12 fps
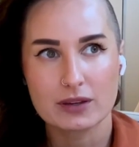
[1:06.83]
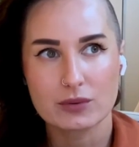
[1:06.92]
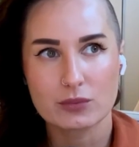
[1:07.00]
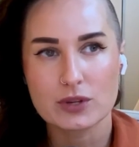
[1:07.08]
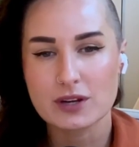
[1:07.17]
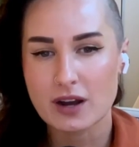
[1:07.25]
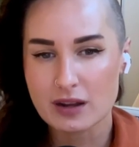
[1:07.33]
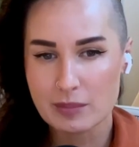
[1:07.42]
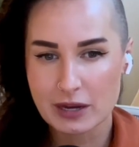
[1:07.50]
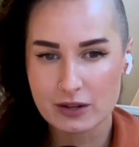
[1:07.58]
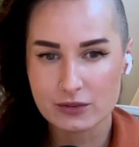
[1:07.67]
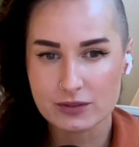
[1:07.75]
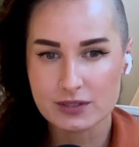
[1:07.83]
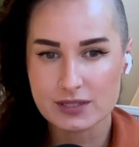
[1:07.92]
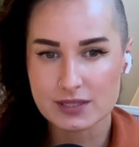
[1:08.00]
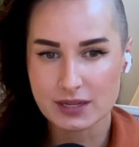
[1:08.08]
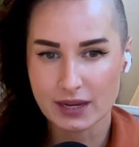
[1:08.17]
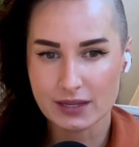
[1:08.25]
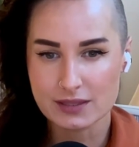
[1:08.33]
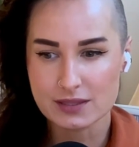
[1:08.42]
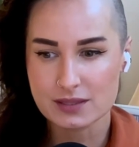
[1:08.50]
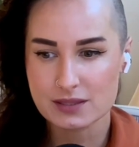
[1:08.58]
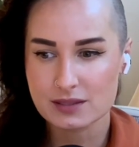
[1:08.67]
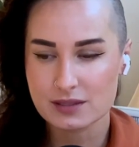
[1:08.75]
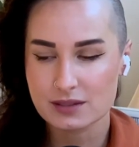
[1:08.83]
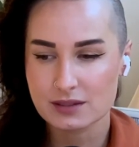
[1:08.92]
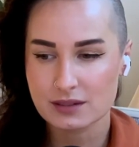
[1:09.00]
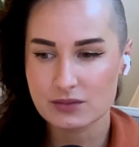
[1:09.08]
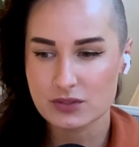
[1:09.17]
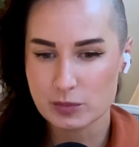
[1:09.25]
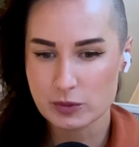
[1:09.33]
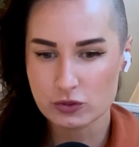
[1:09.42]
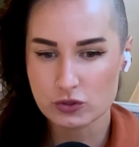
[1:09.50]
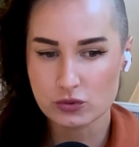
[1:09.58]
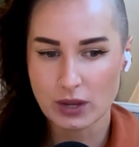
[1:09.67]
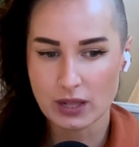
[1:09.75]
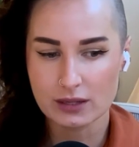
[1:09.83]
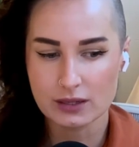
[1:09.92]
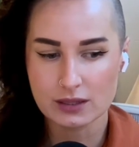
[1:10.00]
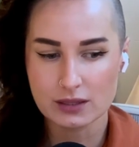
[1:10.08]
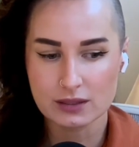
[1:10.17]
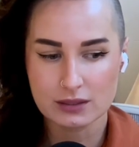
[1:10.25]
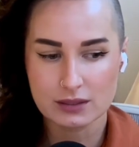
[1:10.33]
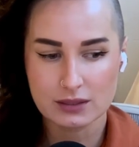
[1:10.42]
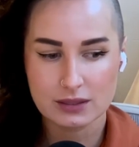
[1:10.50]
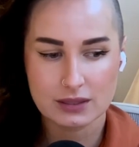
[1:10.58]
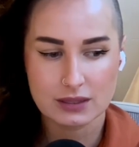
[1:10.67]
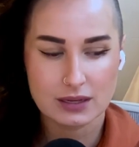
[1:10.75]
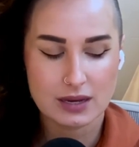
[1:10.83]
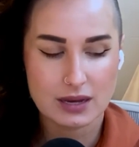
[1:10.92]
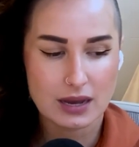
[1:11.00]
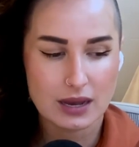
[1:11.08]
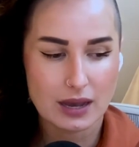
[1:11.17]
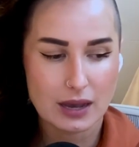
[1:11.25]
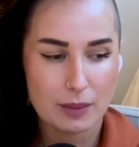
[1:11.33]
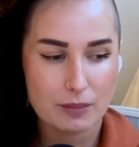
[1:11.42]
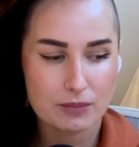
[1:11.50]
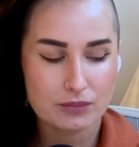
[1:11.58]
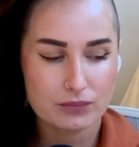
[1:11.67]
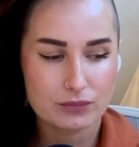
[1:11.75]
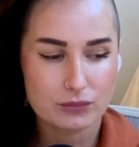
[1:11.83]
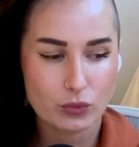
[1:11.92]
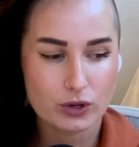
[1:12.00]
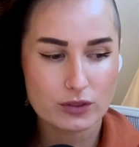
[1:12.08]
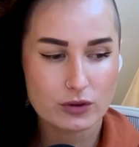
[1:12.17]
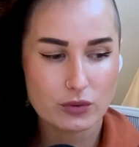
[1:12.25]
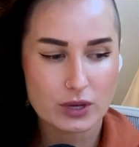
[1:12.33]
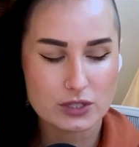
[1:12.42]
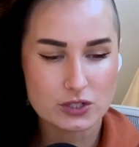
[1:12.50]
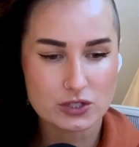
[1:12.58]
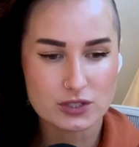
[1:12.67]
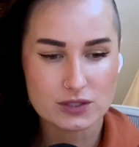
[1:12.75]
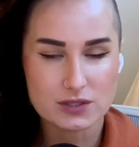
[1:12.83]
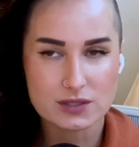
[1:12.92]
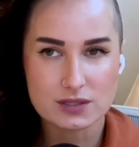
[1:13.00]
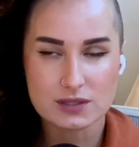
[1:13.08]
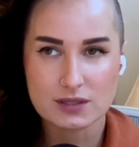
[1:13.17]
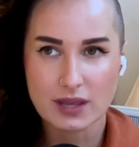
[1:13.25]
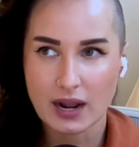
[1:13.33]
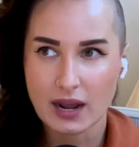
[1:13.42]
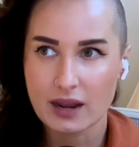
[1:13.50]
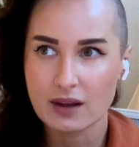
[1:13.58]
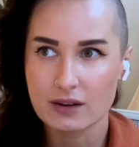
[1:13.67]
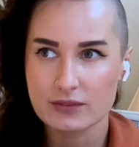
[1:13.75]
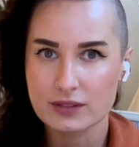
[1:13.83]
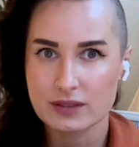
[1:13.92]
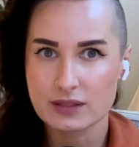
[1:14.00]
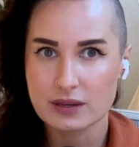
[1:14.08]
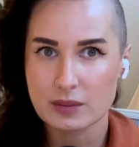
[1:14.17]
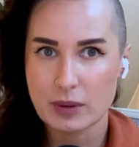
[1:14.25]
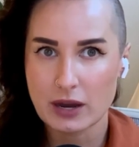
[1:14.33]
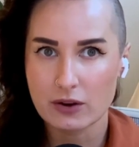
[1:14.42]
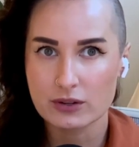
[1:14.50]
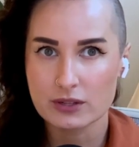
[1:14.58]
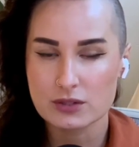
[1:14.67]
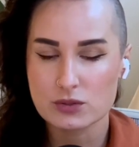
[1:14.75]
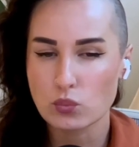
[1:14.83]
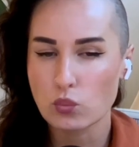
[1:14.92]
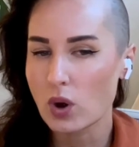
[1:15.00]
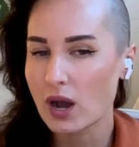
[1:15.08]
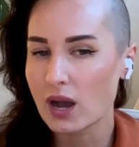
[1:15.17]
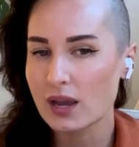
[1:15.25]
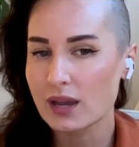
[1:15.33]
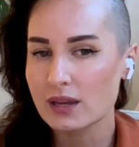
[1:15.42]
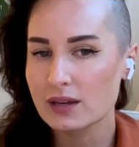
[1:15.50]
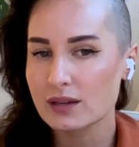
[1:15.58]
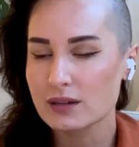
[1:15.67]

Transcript: when we talk about the science of spirituality, one of the questions that I often think about is why